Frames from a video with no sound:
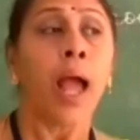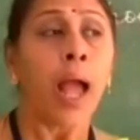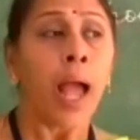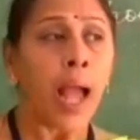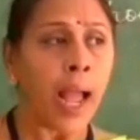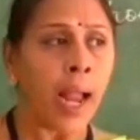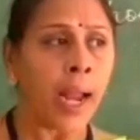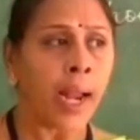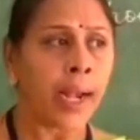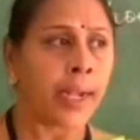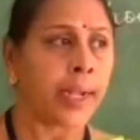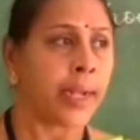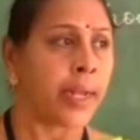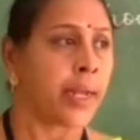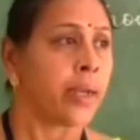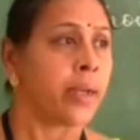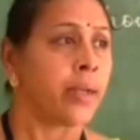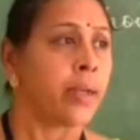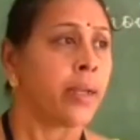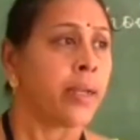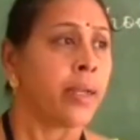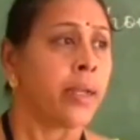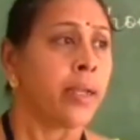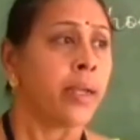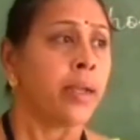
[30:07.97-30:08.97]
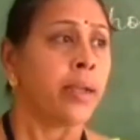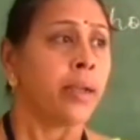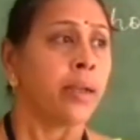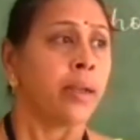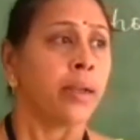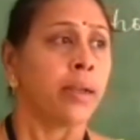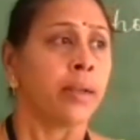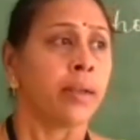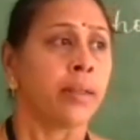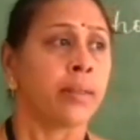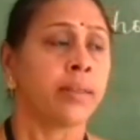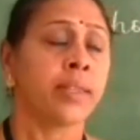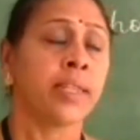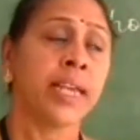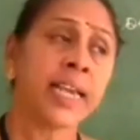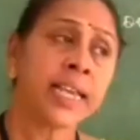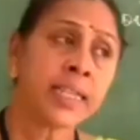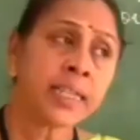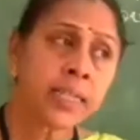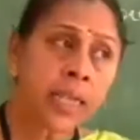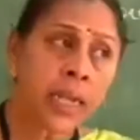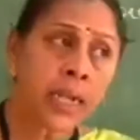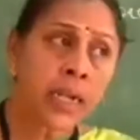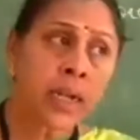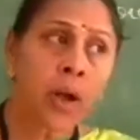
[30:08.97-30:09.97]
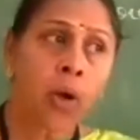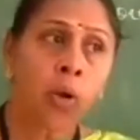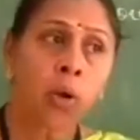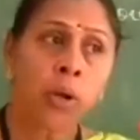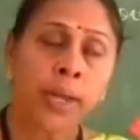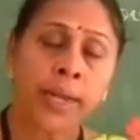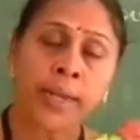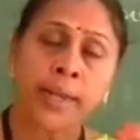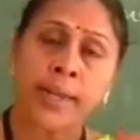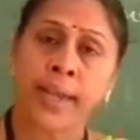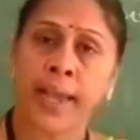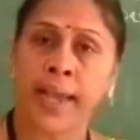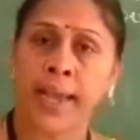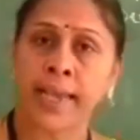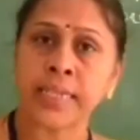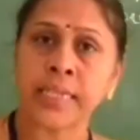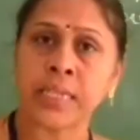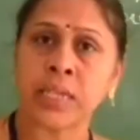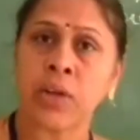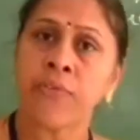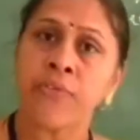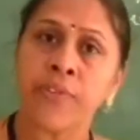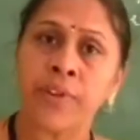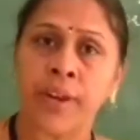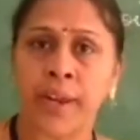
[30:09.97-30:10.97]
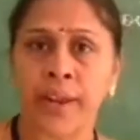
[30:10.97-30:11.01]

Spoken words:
And these and all in case of